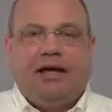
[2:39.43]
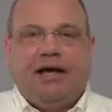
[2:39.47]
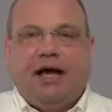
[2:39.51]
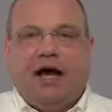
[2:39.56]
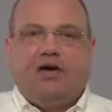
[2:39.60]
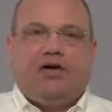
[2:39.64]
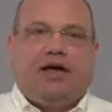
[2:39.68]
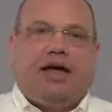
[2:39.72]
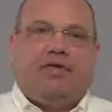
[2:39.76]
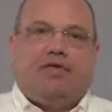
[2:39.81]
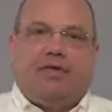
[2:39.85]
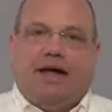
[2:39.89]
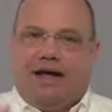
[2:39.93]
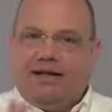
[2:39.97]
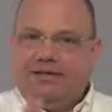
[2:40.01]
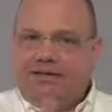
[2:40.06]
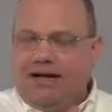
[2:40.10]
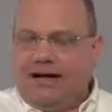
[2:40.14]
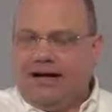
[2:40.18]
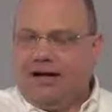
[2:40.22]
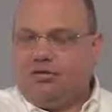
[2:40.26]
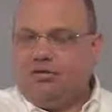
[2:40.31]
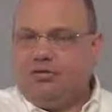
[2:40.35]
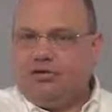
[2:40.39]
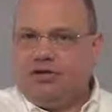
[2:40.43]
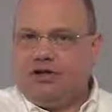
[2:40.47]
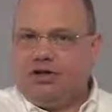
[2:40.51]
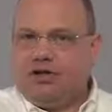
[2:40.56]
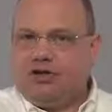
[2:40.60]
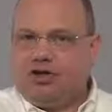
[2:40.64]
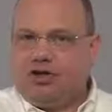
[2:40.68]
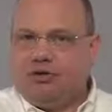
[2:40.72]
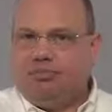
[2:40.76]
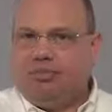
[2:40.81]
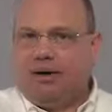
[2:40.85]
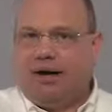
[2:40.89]
Okay, that's
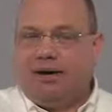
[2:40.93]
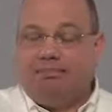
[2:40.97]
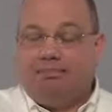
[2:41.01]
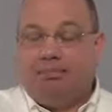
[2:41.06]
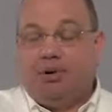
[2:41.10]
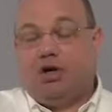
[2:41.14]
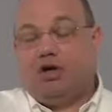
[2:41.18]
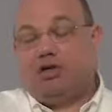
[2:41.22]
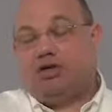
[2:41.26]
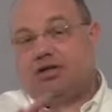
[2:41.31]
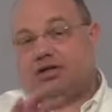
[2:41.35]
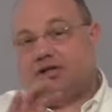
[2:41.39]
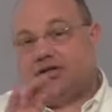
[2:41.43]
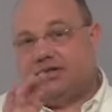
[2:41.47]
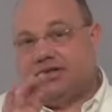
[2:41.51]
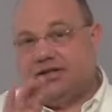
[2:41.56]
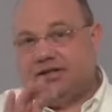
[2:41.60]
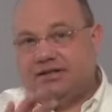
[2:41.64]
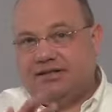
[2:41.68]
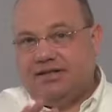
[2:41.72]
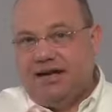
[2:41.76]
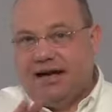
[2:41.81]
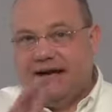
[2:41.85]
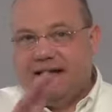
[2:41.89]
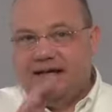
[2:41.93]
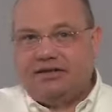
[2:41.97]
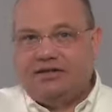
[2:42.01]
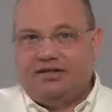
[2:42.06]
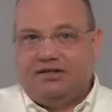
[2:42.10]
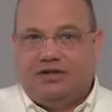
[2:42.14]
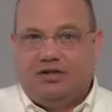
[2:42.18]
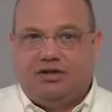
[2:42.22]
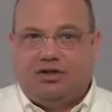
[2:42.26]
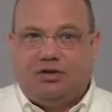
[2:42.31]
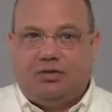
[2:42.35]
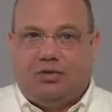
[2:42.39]
acquisition by purchase. The second
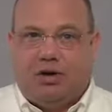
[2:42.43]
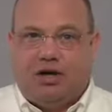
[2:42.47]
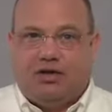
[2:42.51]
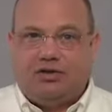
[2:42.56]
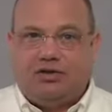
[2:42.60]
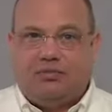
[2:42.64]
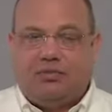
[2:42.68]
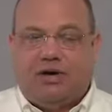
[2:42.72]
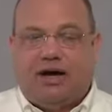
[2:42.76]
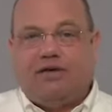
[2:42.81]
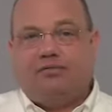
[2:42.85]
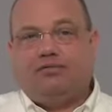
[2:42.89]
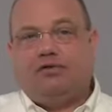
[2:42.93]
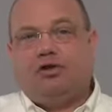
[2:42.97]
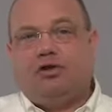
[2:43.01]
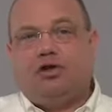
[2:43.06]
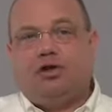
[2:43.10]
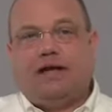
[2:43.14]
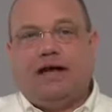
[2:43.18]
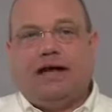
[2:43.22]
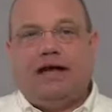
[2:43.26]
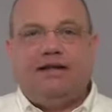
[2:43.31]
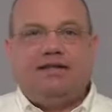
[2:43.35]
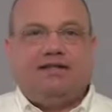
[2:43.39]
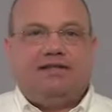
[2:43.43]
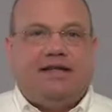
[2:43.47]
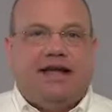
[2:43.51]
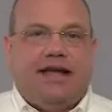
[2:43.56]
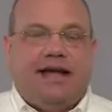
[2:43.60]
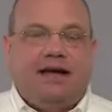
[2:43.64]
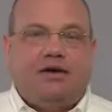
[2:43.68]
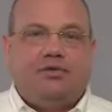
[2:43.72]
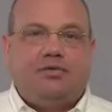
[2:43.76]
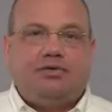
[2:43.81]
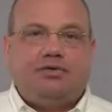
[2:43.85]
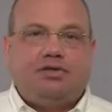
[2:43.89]
situation we have to look at is the
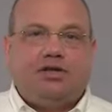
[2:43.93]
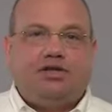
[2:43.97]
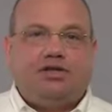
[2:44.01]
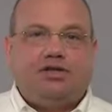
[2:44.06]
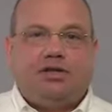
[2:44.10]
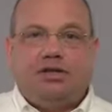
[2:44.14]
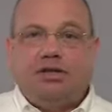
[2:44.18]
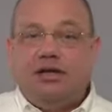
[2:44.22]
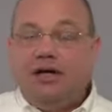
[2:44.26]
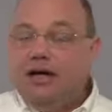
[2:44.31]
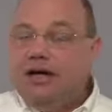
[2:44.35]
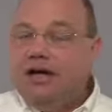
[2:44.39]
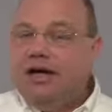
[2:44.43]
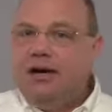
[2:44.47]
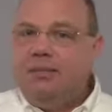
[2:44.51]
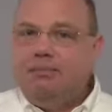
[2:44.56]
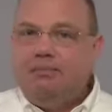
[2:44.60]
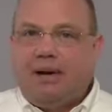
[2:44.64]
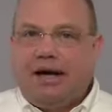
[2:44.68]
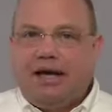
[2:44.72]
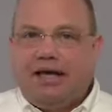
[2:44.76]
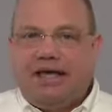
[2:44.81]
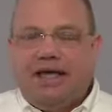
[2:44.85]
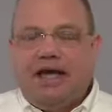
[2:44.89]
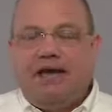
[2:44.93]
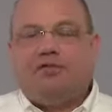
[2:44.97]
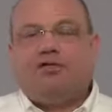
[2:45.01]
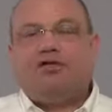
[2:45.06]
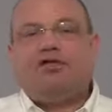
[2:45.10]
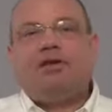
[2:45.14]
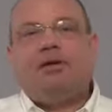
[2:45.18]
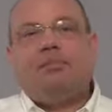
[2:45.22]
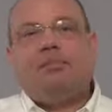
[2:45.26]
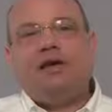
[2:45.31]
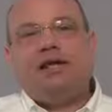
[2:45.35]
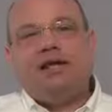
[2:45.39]
acquisition by gift.
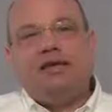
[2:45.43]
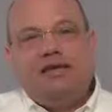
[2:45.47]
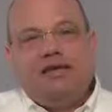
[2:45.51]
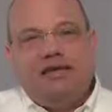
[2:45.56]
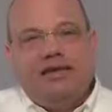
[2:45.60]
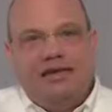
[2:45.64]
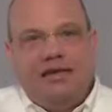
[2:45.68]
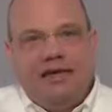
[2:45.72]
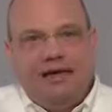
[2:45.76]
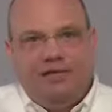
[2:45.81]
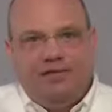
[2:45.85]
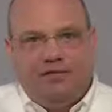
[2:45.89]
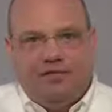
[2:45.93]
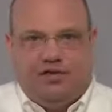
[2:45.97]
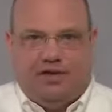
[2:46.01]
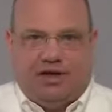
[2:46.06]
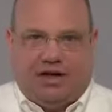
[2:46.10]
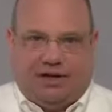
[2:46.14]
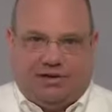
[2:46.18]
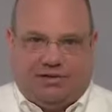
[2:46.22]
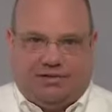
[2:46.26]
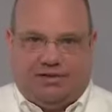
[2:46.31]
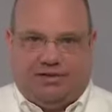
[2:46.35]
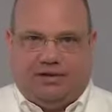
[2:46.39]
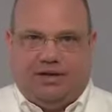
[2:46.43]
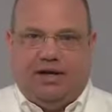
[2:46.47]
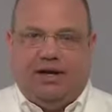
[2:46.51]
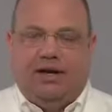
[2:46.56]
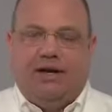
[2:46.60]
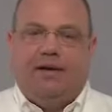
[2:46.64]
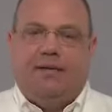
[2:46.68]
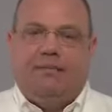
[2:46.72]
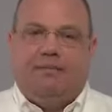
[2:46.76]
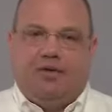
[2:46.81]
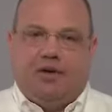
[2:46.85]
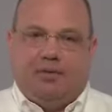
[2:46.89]
Somebody gives us
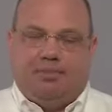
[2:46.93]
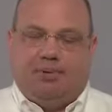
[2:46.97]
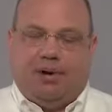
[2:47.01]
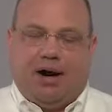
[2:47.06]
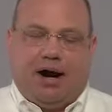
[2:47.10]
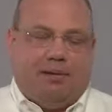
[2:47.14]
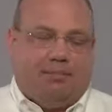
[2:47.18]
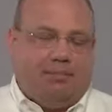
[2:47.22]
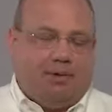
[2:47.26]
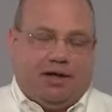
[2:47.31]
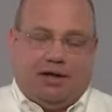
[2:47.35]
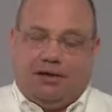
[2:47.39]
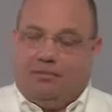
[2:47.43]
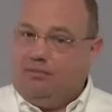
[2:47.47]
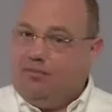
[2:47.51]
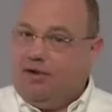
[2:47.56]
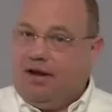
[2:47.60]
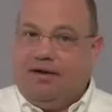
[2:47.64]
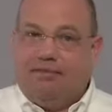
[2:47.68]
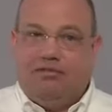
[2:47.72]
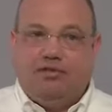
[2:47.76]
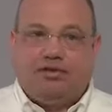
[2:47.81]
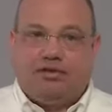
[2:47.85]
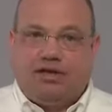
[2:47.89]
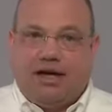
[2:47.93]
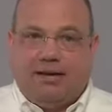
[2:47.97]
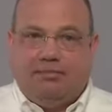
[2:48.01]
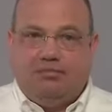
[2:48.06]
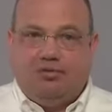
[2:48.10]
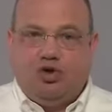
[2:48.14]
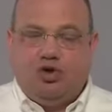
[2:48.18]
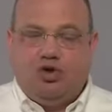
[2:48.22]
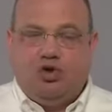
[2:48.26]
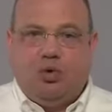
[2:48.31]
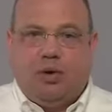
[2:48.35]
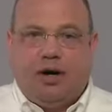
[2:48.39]
the property. We have the same
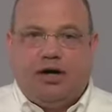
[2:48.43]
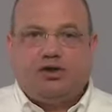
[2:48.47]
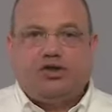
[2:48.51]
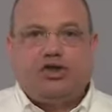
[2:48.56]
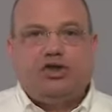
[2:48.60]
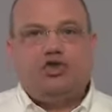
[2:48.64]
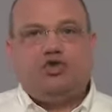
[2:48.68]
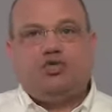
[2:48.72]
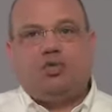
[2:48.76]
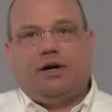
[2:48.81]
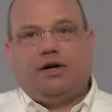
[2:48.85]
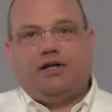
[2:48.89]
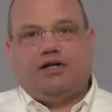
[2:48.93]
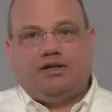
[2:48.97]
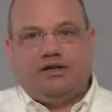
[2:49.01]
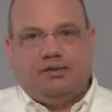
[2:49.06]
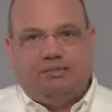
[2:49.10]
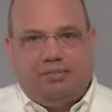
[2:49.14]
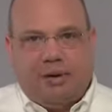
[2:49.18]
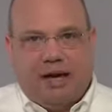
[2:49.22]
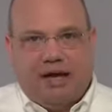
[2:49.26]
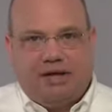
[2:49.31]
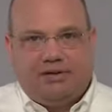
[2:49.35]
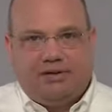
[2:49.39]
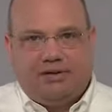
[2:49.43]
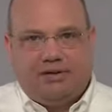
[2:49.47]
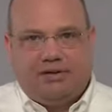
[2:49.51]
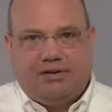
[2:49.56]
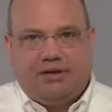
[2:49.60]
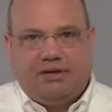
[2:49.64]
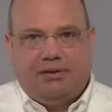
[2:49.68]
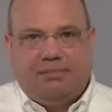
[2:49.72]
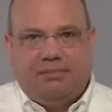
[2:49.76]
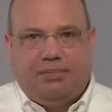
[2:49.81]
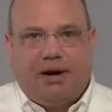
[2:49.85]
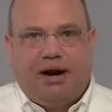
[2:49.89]
two questions. What is the basis
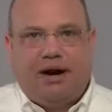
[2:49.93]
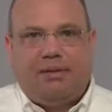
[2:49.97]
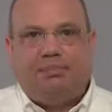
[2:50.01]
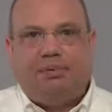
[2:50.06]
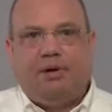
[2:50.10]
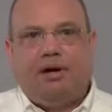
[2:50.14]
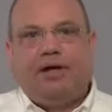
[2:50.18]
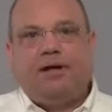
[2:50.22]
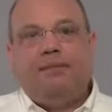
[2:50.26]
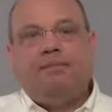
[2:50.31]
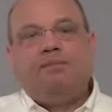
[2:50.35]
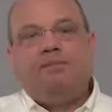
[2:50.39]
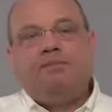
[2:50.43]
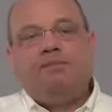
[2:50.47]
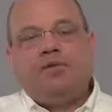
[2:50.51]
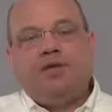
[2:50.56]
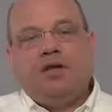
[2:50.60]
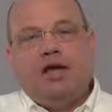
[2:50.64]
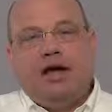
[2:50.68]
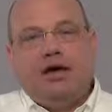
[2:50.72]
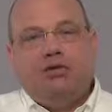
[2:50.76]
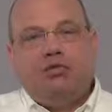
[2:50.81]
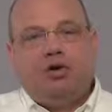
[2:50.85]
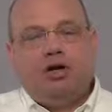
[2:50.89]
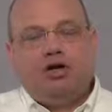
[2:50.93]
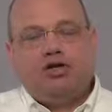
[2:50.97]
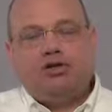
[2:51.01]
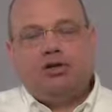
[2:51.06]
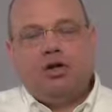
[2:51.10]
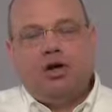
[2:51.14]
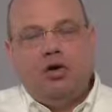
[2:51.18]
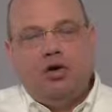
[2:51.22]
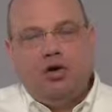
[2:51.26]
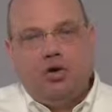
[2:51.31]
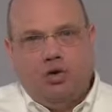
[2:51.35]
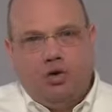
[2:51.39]
in the property, and what is
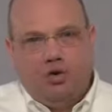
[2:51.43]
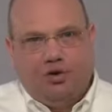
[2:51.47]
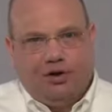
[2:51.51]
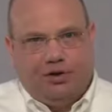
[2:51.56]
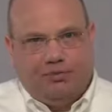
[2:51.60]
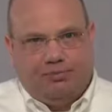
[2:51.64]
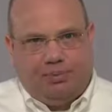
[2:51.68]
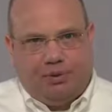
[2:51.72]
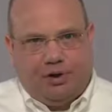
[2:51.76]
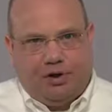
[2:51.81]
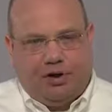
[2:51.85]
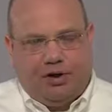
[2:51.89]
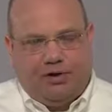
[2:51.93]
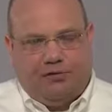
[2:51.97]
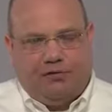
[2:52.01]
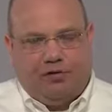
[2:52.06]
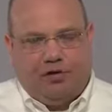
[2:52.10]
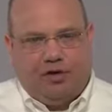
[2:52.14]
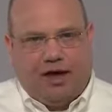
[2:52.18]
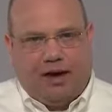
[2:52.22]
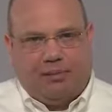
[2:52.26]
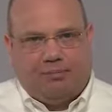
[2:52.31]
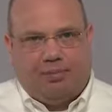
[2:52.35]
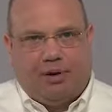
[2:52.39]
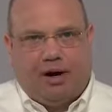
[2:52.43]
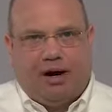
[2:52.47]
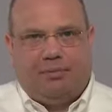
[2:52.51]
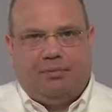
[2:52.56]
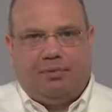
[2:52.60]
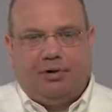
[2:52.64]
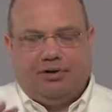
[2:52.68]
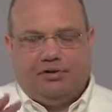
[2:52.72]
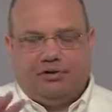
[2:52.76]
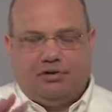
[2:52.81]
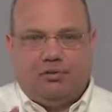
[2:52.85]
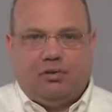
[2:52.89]
the holding period for that
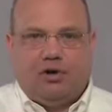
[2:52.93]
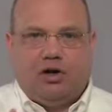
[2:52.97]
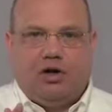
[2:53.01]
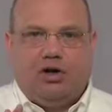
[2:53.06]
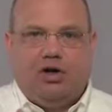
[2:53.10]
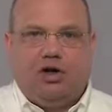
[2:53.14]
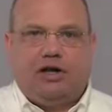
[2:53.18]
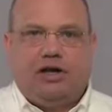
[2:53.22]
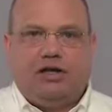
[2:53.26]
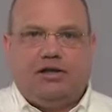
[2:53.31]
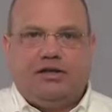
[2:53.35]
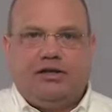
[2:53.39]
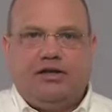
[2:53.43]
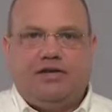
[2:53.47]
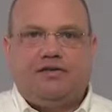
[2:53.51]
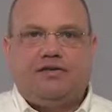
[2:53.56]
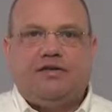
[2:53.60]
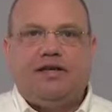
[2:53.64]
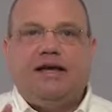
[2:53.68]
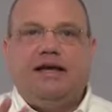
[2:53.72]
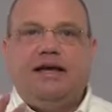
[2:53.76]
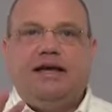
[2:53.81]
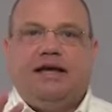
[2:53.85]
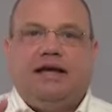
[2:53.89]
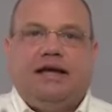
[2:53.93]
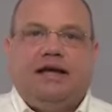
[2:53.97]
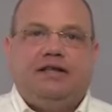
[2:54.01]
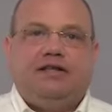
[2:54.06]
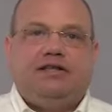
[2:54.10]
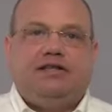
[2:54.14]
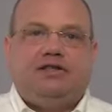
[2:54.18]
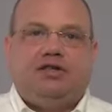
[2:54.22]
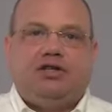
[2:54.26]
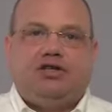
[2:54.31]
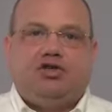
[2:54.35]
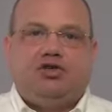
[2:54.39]
property? So we're going to look at this in
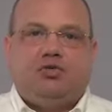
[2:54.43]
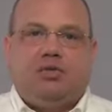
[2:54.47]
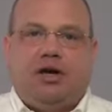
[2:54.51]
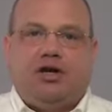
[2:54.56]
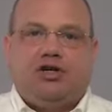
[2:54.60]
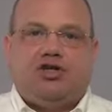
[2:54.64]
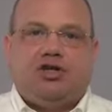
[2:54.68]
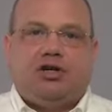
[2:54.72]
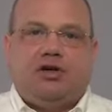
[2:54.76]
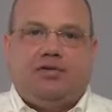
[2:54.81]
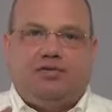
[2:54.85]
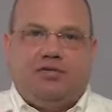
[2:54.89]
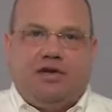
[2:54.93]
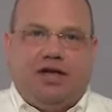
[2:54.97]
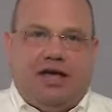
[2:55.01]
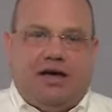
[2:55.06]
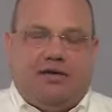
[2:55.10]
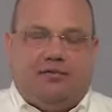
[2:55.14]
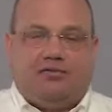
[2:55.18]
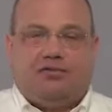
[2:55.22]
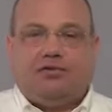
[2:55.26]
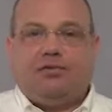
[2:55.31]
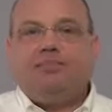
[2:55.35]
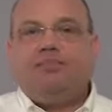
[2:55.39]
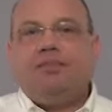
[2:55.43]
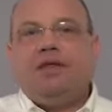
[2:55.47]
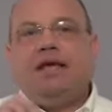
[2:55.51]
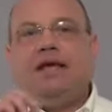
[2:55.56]
the situation of gift.